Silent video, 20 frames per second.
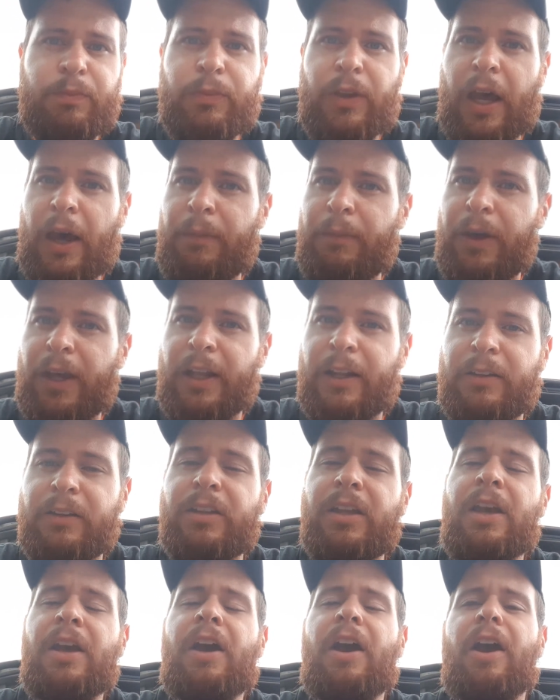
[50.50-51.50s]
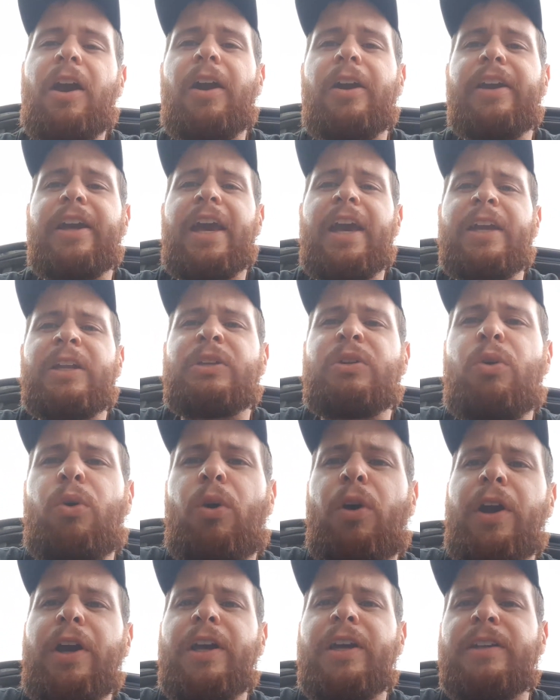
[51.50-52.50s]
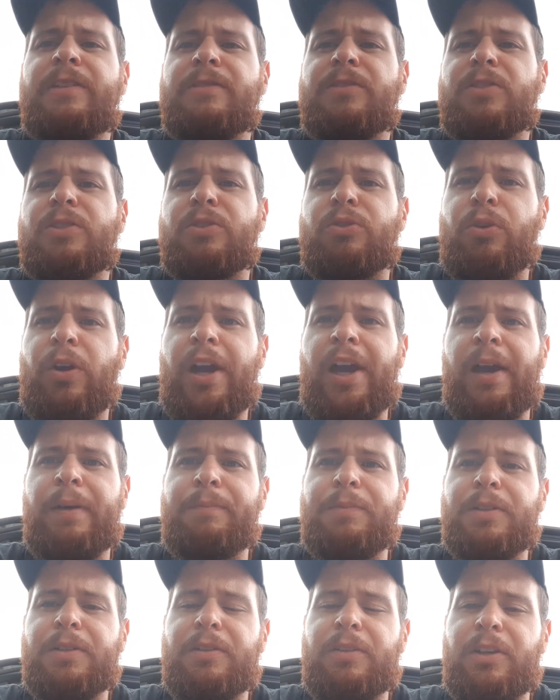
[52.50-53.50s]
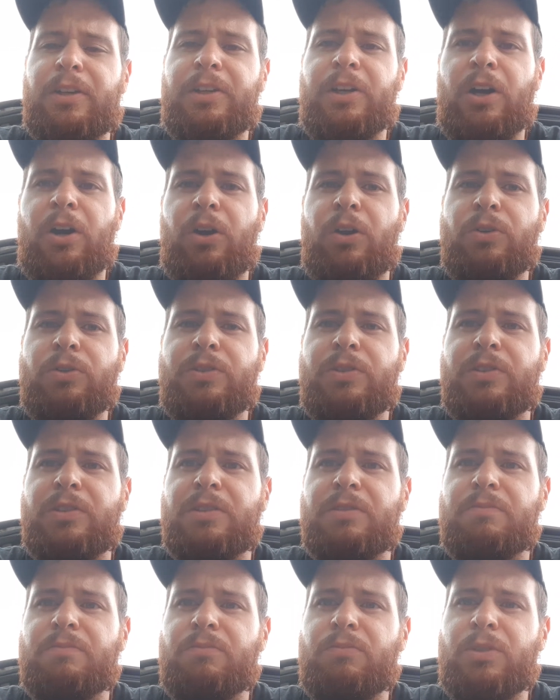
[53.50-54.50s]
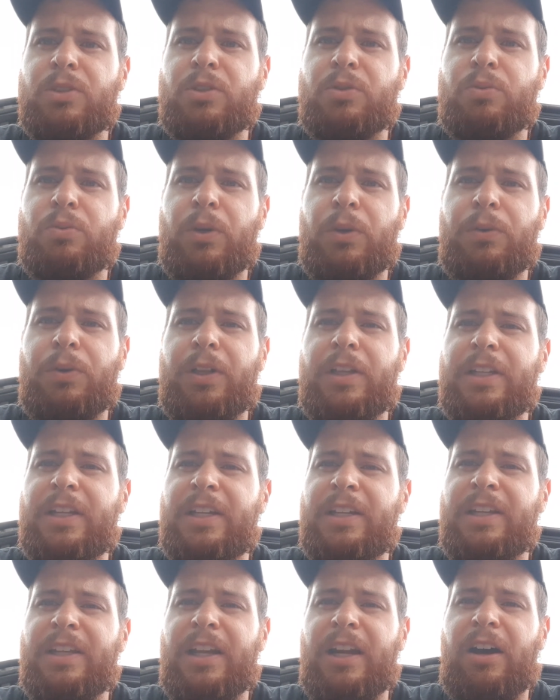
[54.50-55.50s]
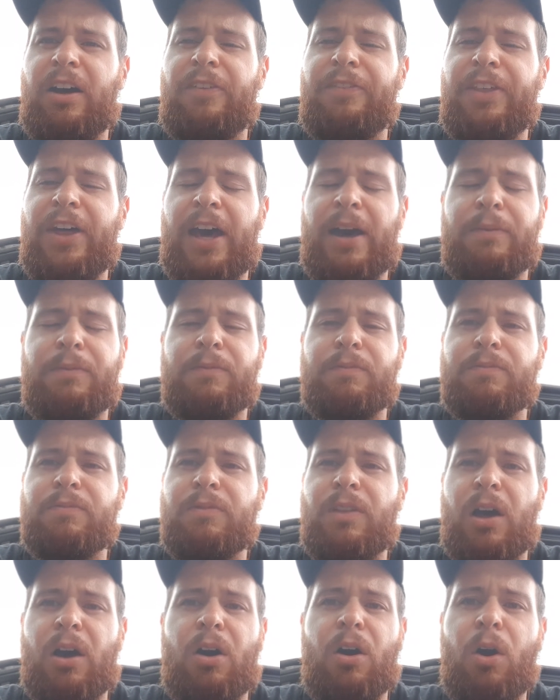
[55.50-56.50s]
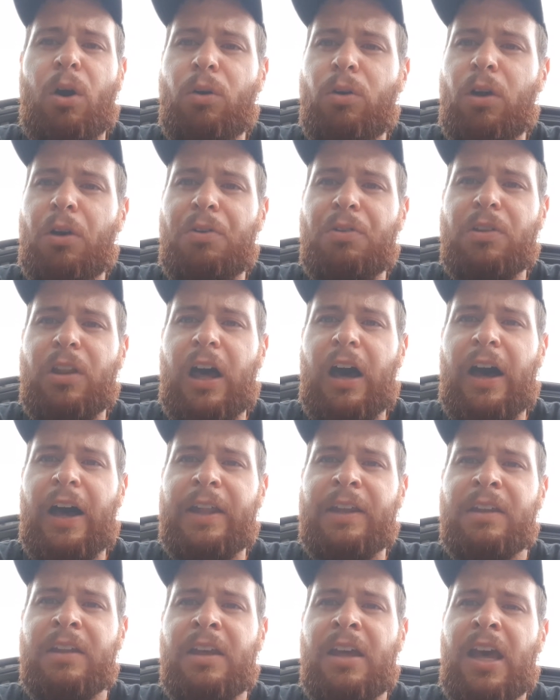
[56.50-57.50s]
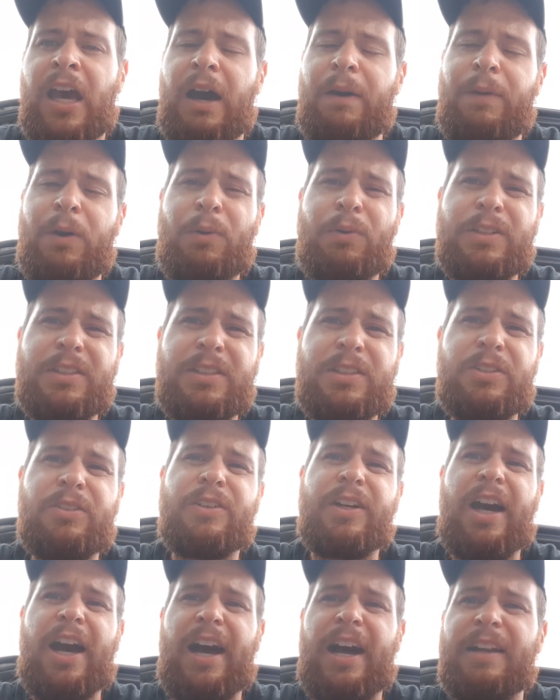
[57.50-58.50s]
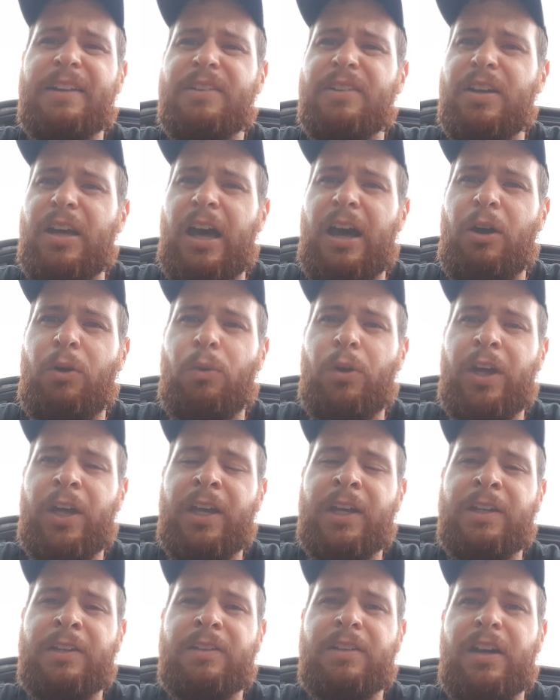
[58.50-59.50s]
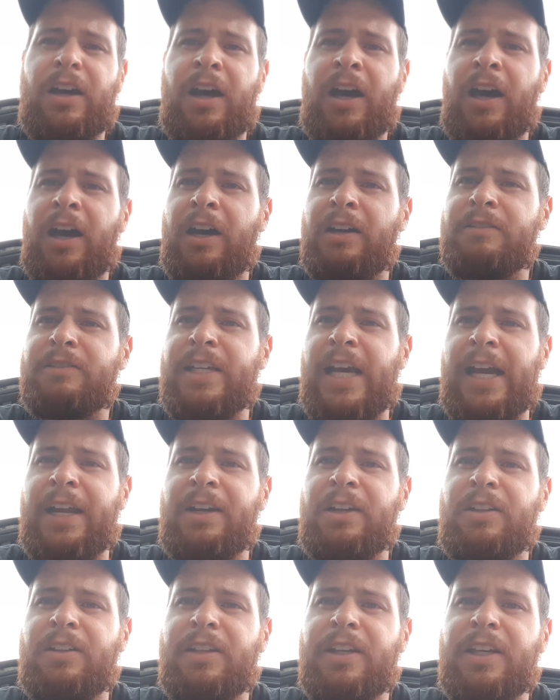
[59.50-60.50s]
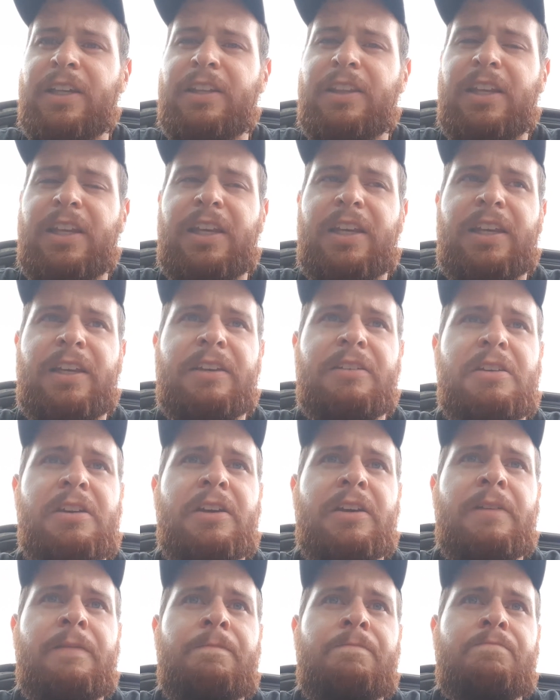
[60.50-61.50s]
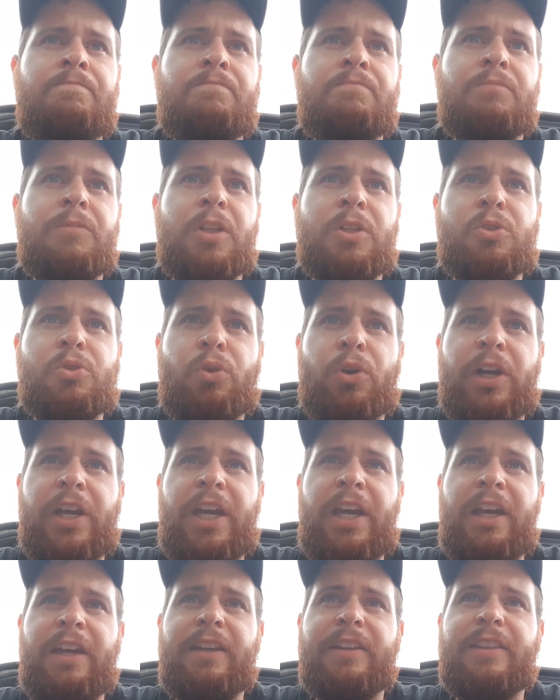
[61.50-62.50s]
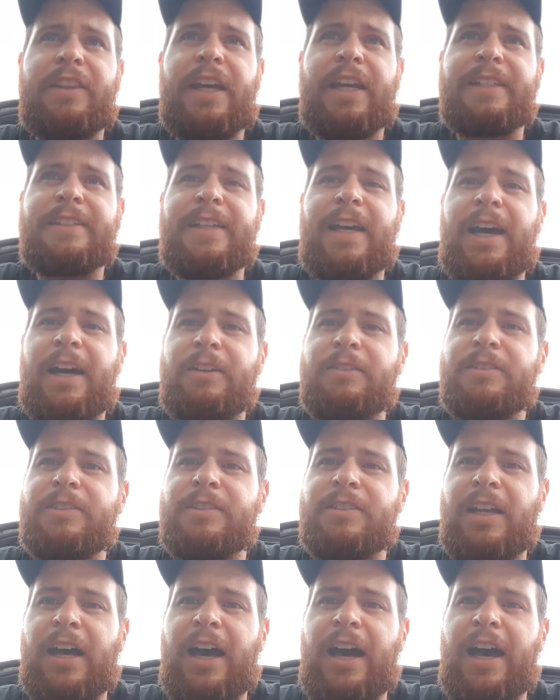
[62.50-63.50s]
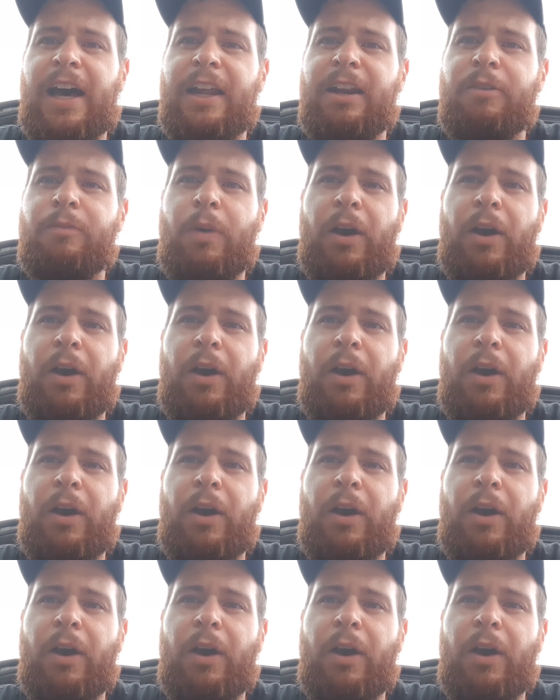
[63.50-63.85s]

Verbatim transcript: I mean, Hurricane Dorian scraped the coast, which we really didn't get all that a whole whole lot. I mean, we still got uh, wind. Uh, technically, the the tree that's outside of